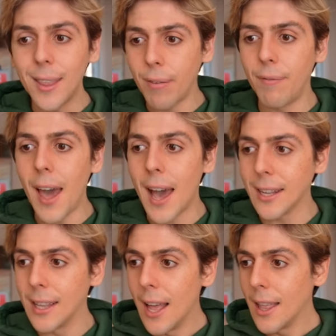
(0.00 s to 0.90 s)
the
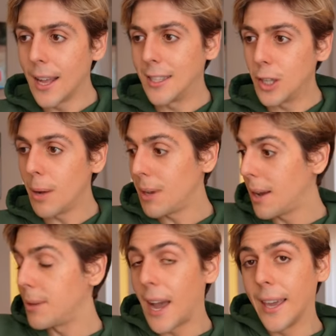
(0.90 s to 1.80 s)
fact that
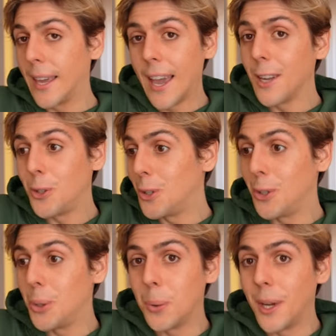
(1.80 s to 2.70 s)
sometimes I can't
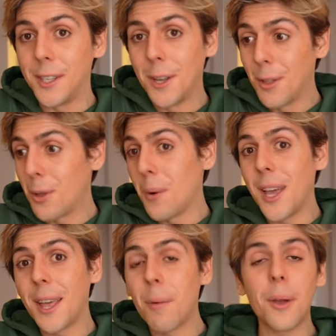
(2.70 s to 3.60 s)
just do it the
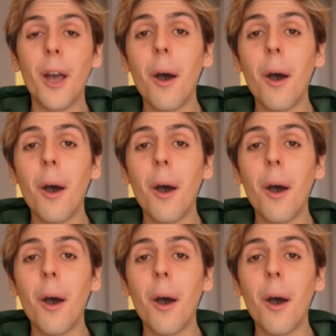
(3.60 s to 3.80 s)
way that we